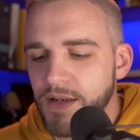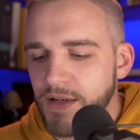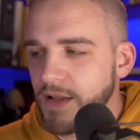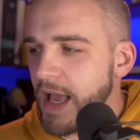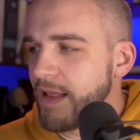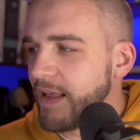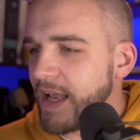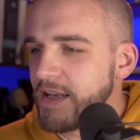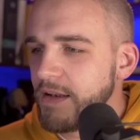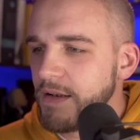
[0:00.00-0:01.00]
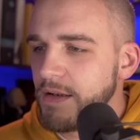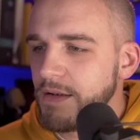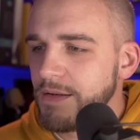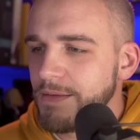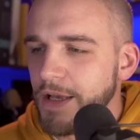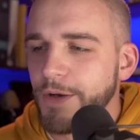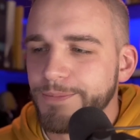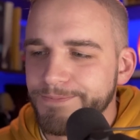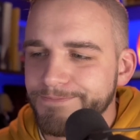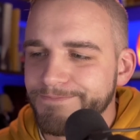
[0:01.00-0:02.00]
You're muted.
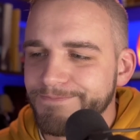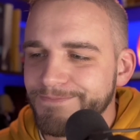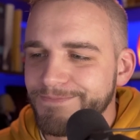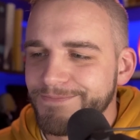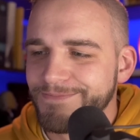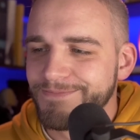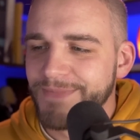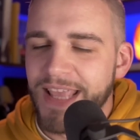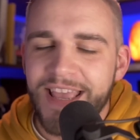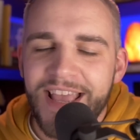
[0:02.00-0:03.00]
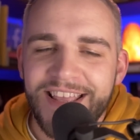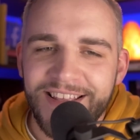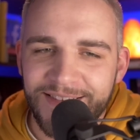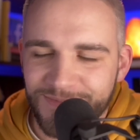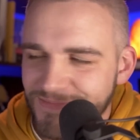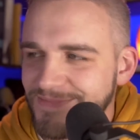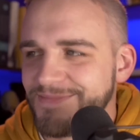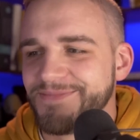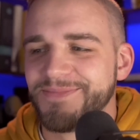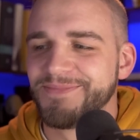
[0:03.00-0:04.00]
Rookie. Such a
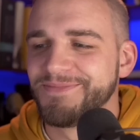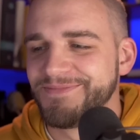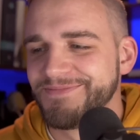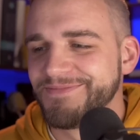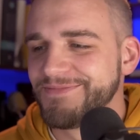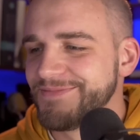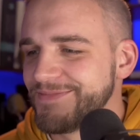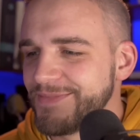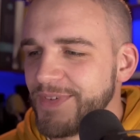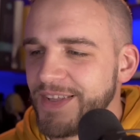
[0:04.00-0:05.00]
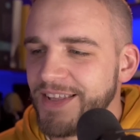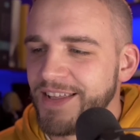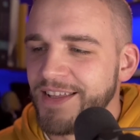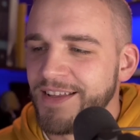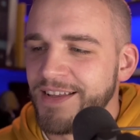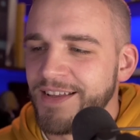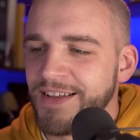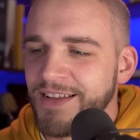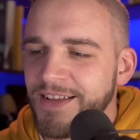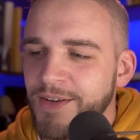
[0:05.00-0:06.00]
rookie, bro. it's like you're turning into my
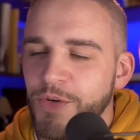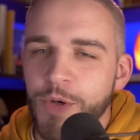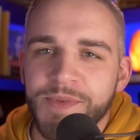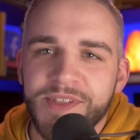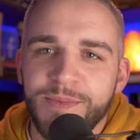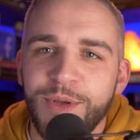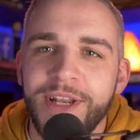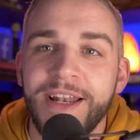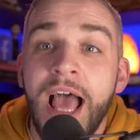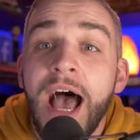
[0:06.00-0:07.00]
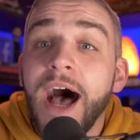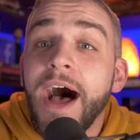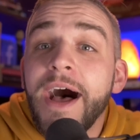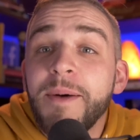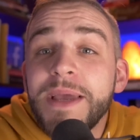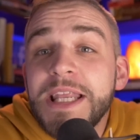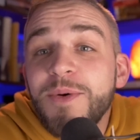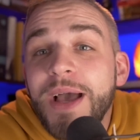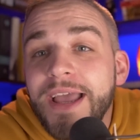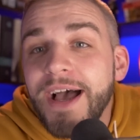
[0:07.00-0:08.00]
Oops, muted. Um,
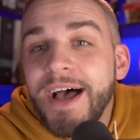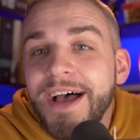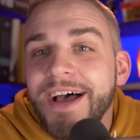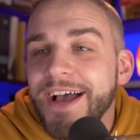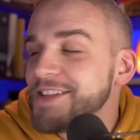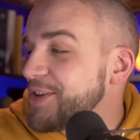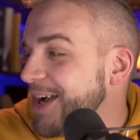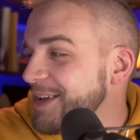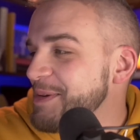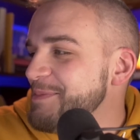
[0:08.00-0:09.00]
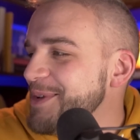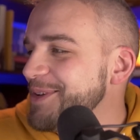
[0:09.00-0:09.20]
anyway, uh, as they're calling me mute,